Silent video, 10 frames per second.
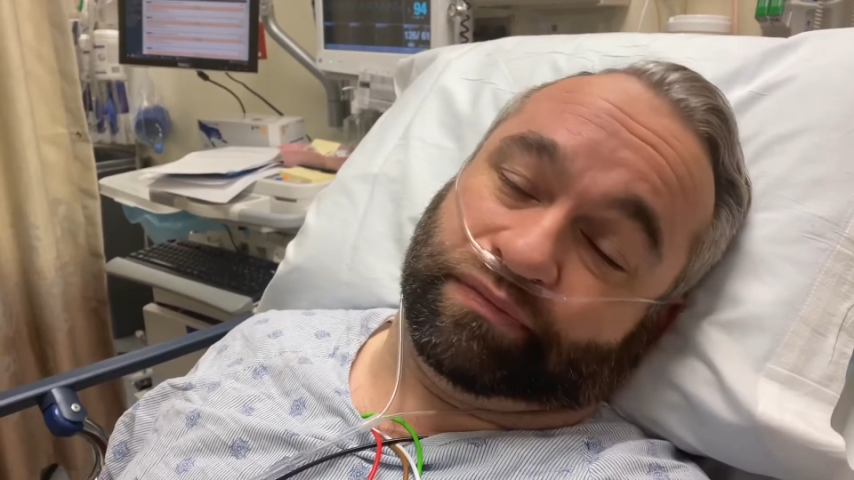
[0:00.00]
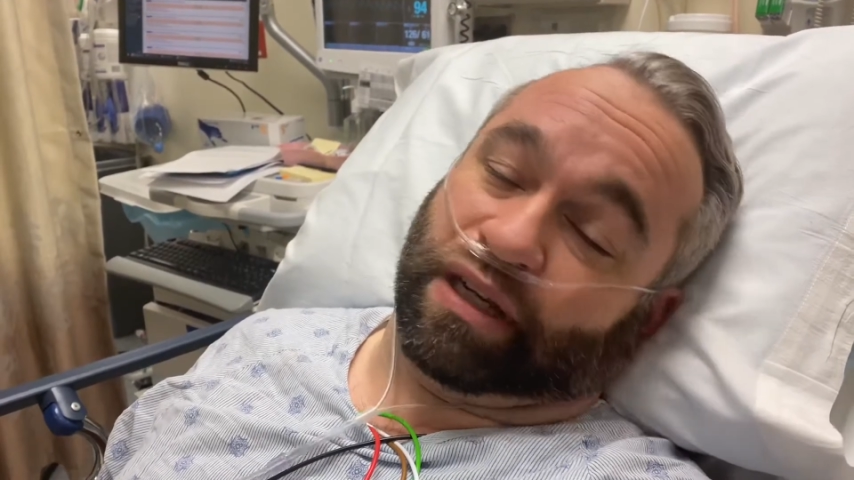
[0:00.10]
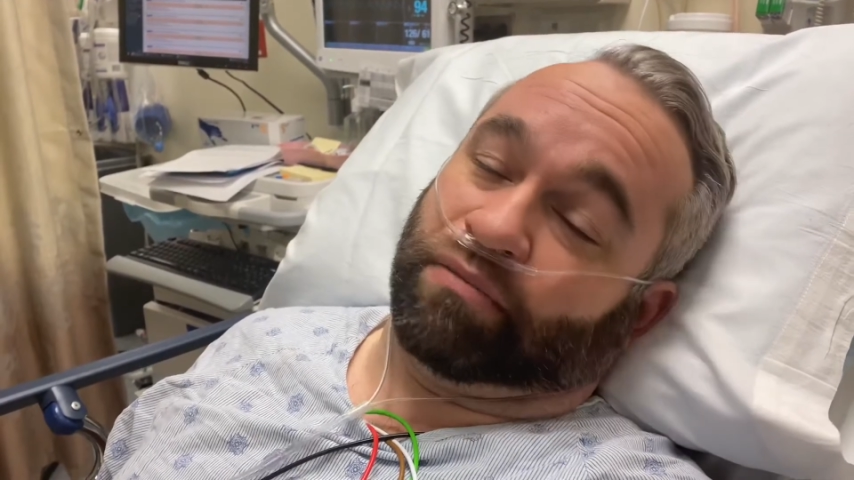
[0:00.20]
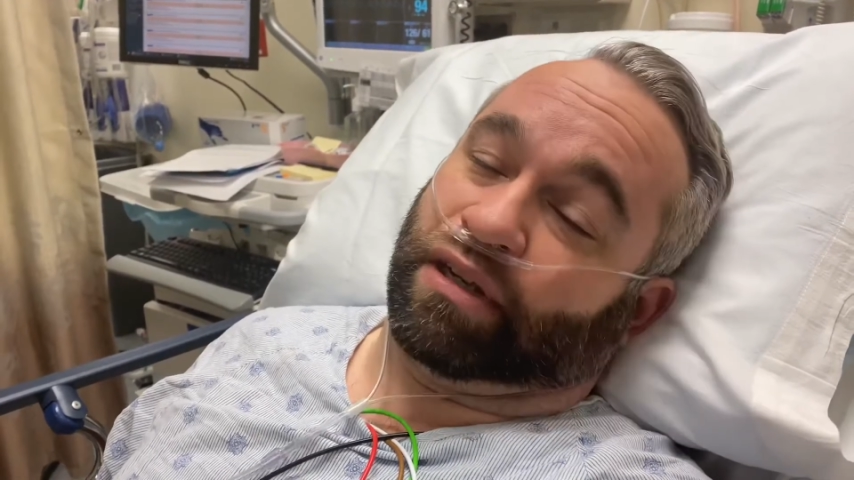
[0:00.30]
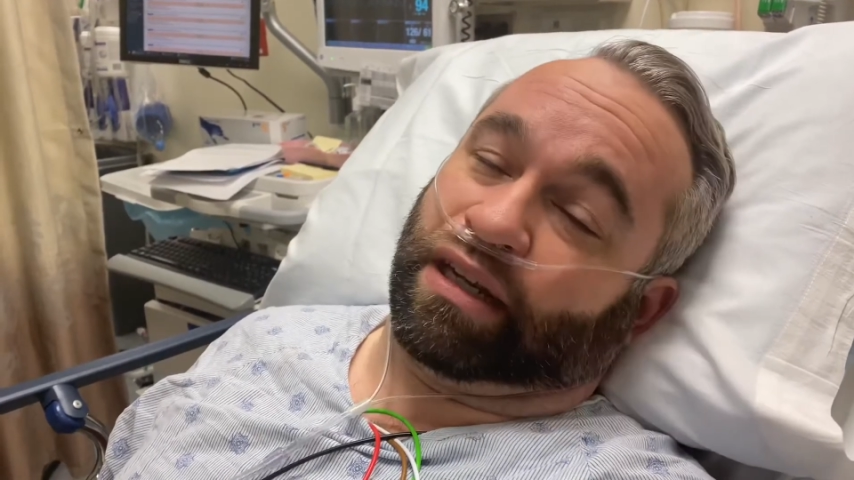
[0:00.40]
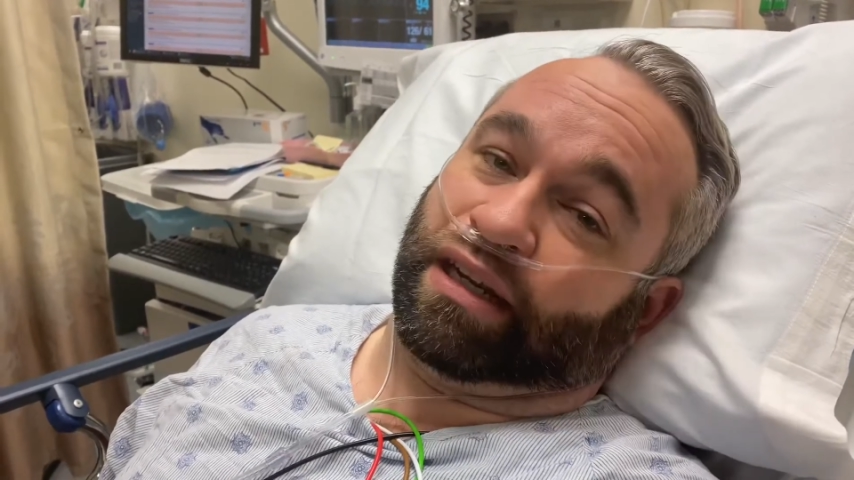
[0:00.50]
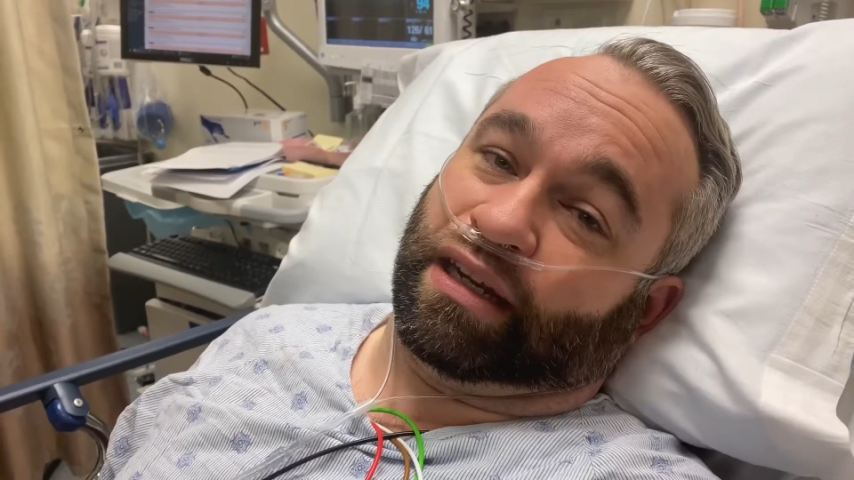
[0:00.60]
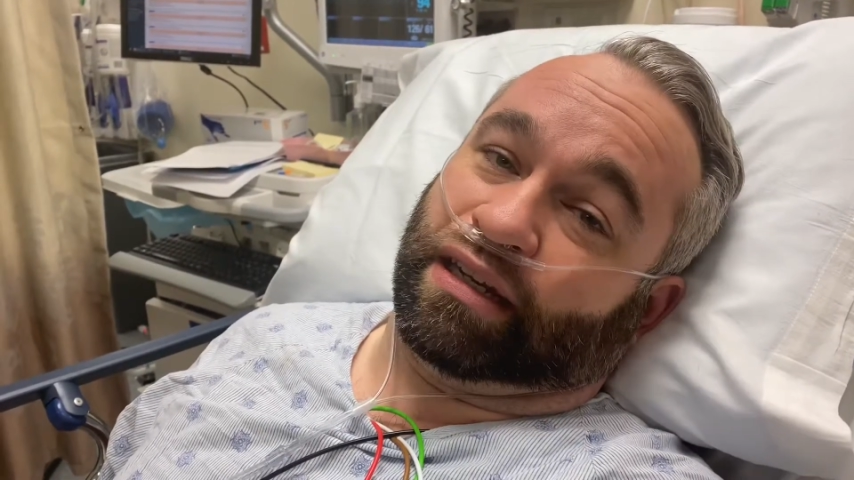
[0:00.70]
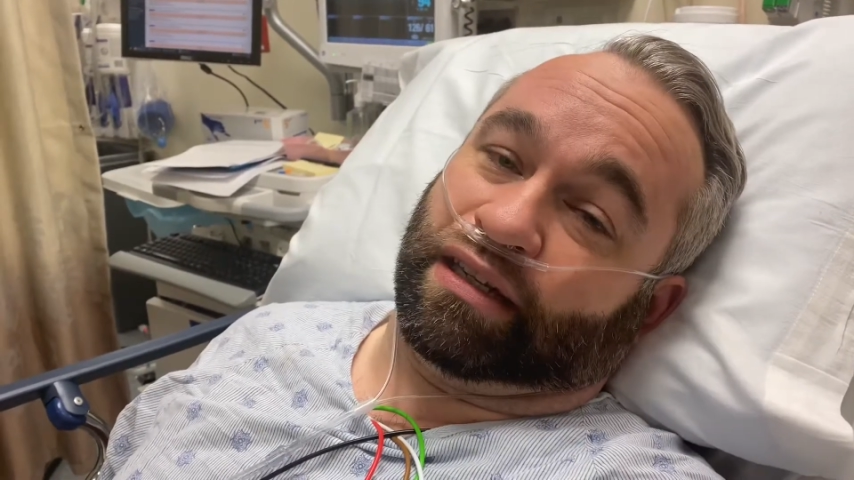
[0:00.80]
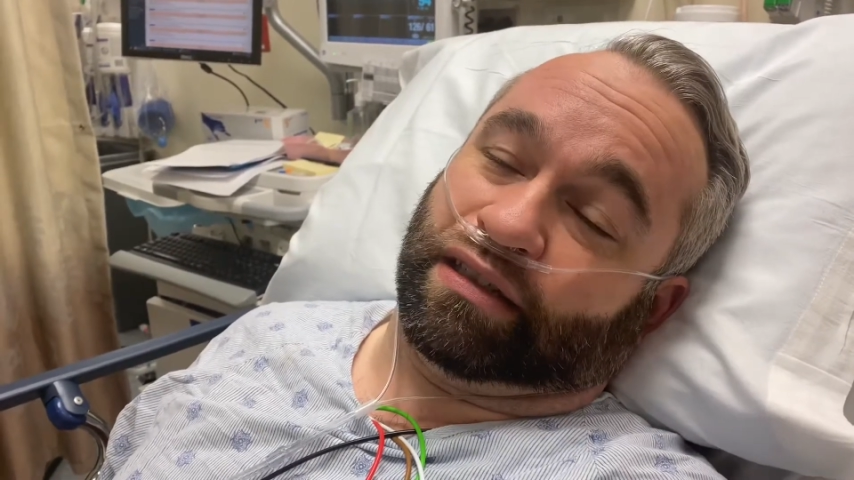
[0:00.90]
I'm not gonna
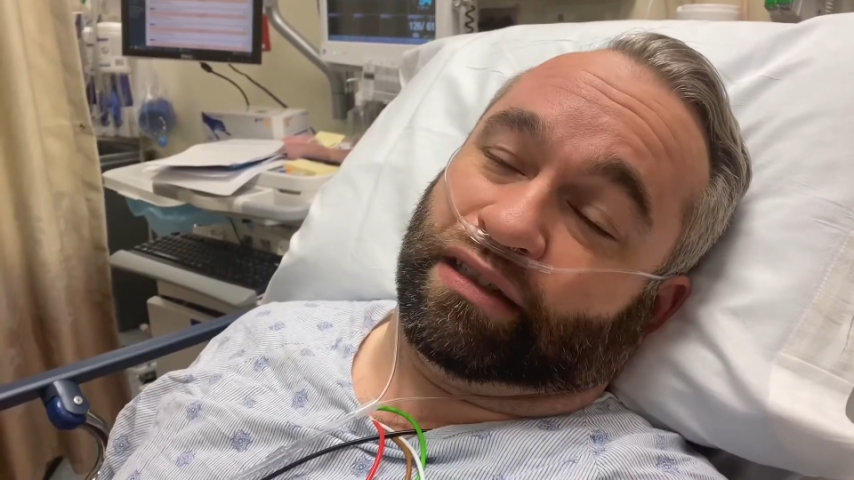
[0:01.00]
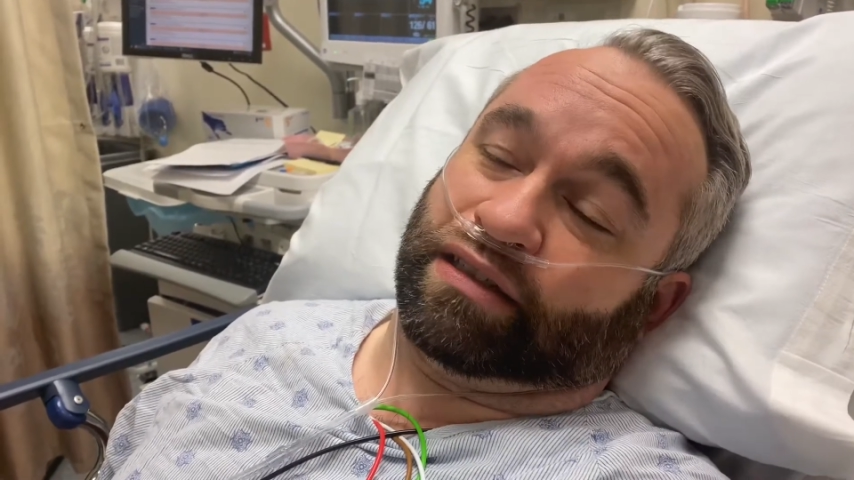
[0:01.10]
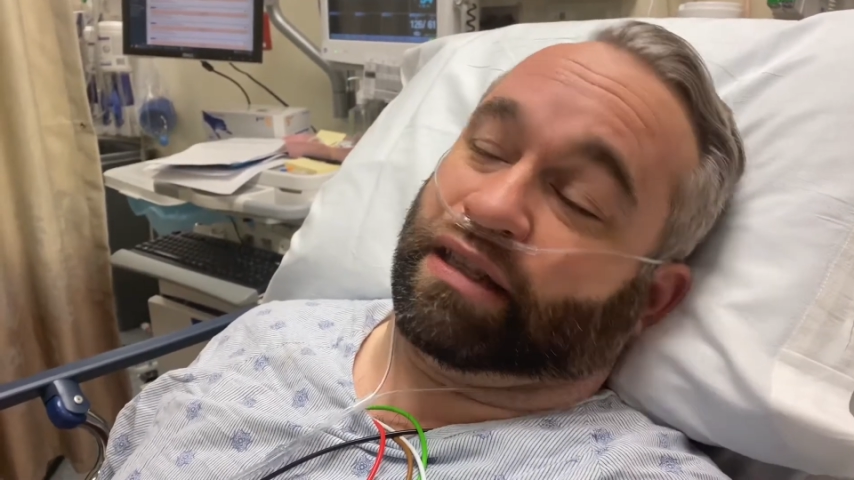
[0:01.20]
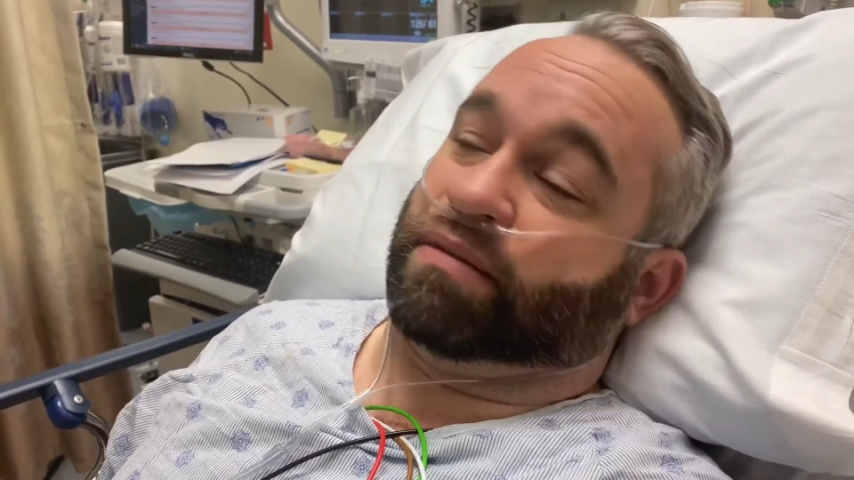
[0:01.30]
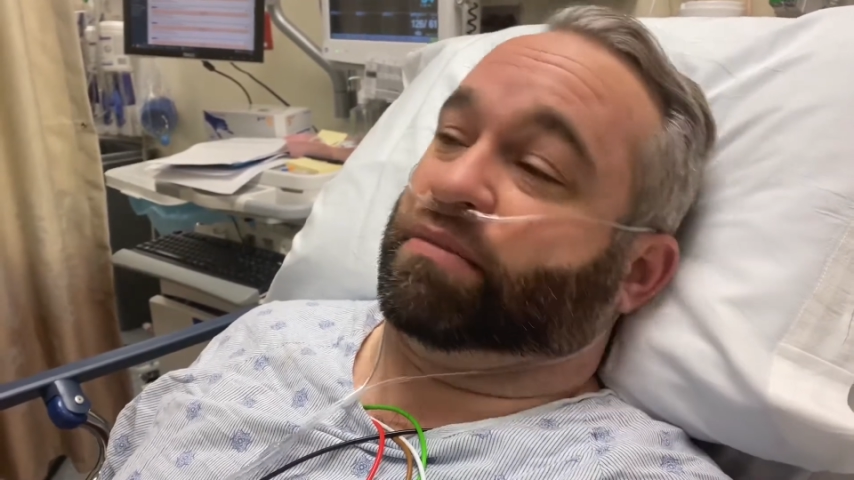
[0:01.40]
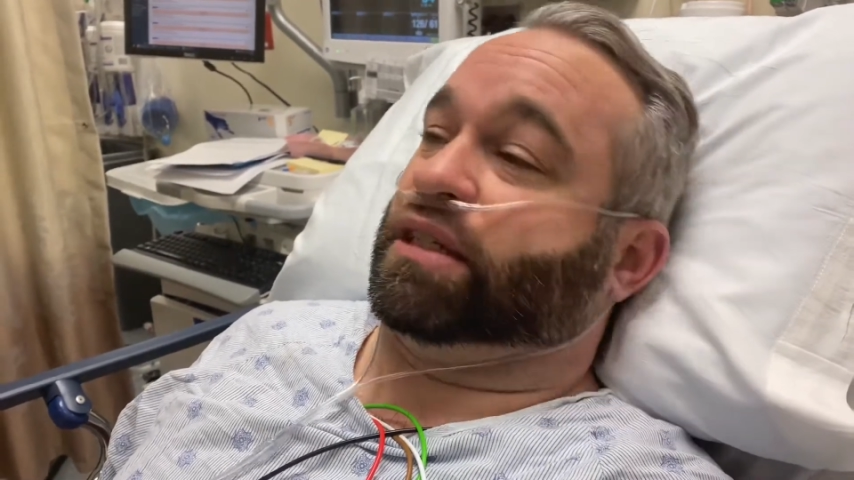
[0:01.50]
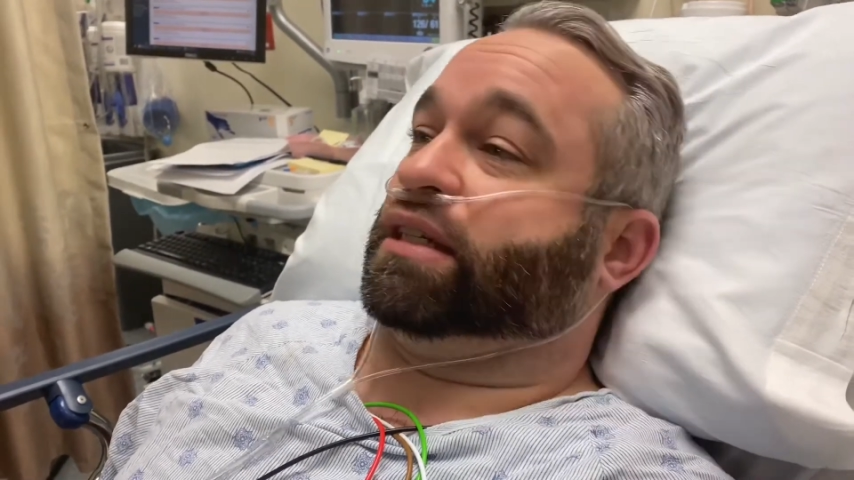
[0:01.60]
edit it this time.